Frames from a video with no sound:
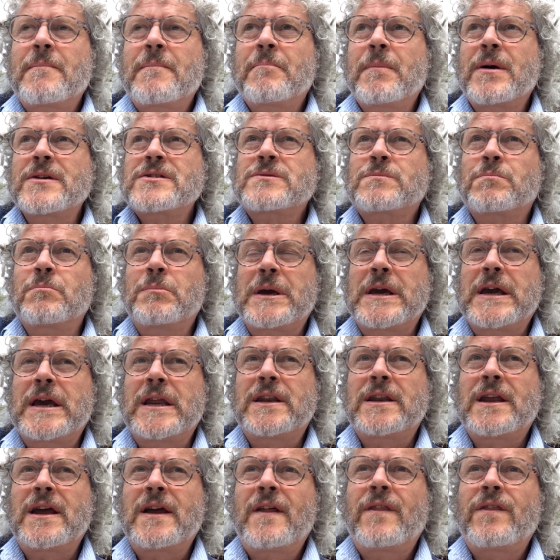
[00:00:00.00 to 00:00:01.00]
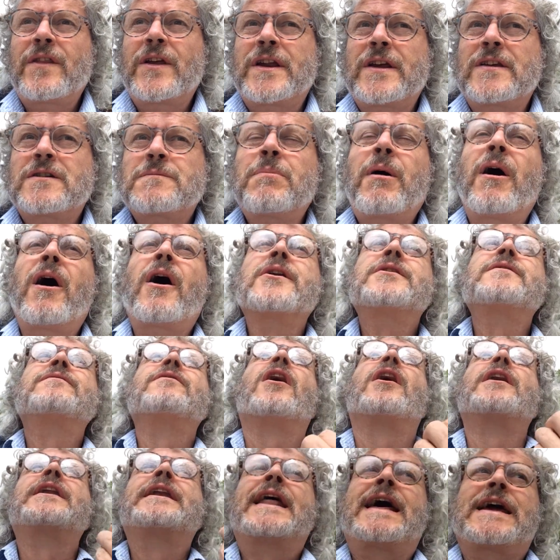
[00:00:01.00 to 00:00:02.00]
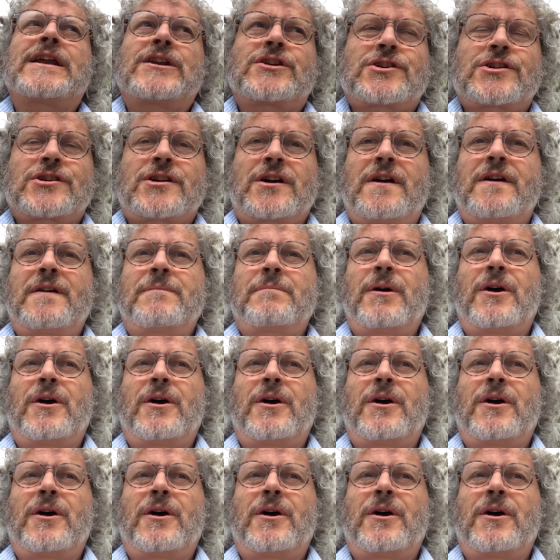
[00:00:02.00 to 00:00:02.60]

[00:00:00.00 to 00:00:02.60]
must mean that it's part of our nature.